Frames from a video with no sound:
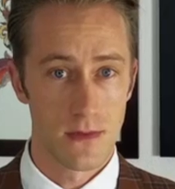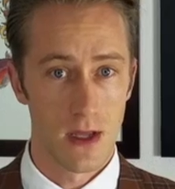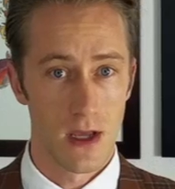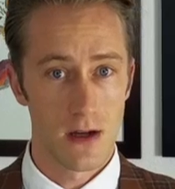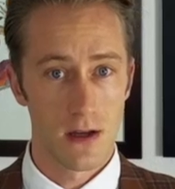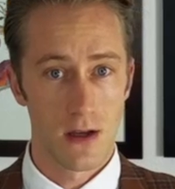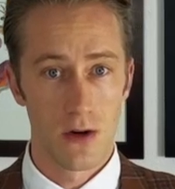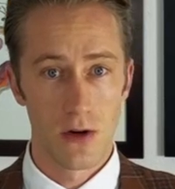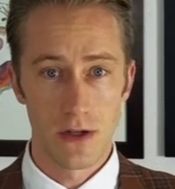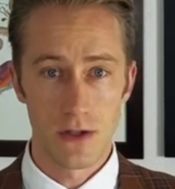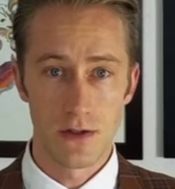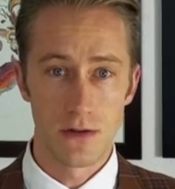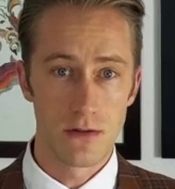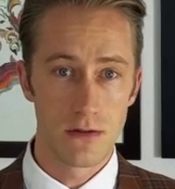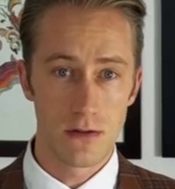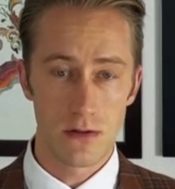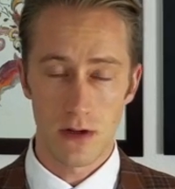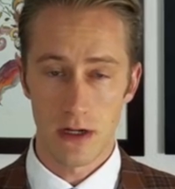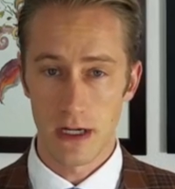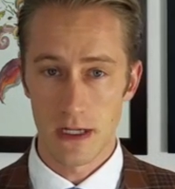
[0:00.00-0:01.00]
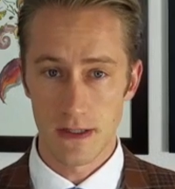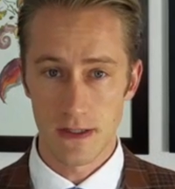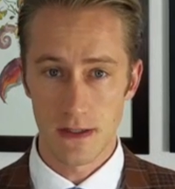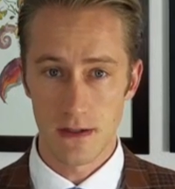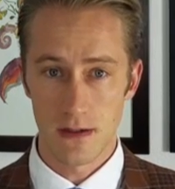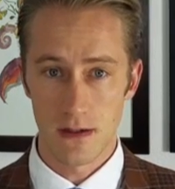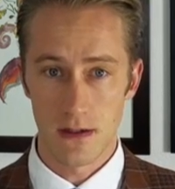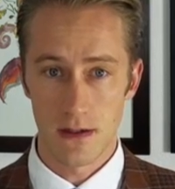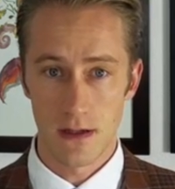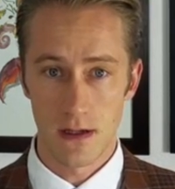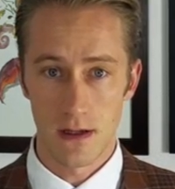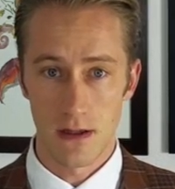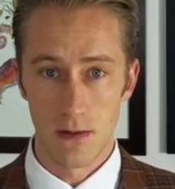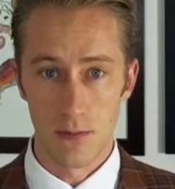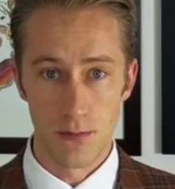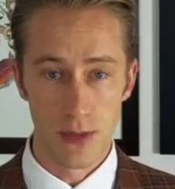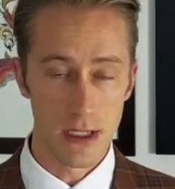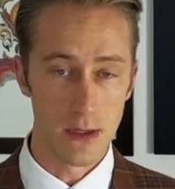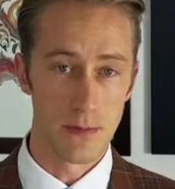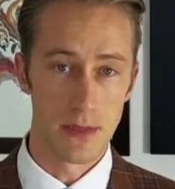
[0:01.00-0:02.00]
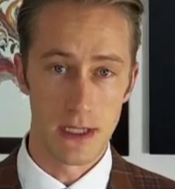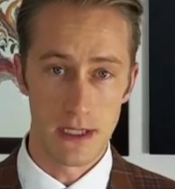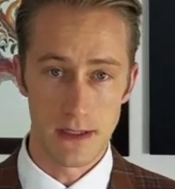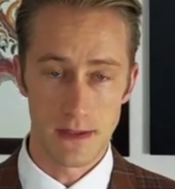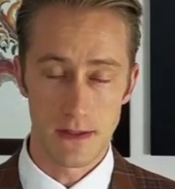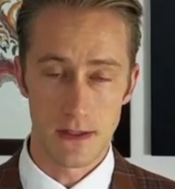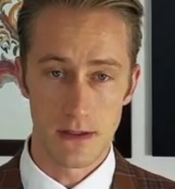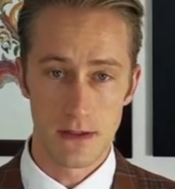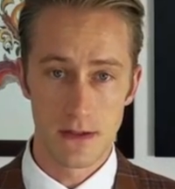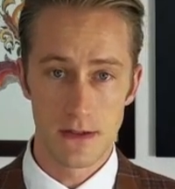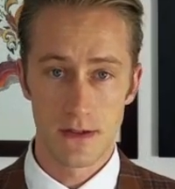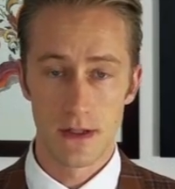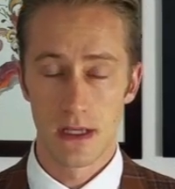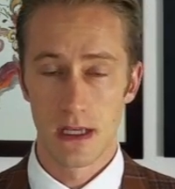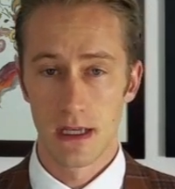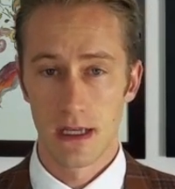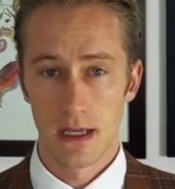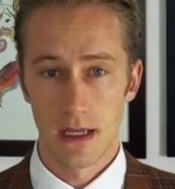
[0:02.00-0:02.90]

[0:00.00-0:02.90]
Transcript: not going too crazy on the big pieces,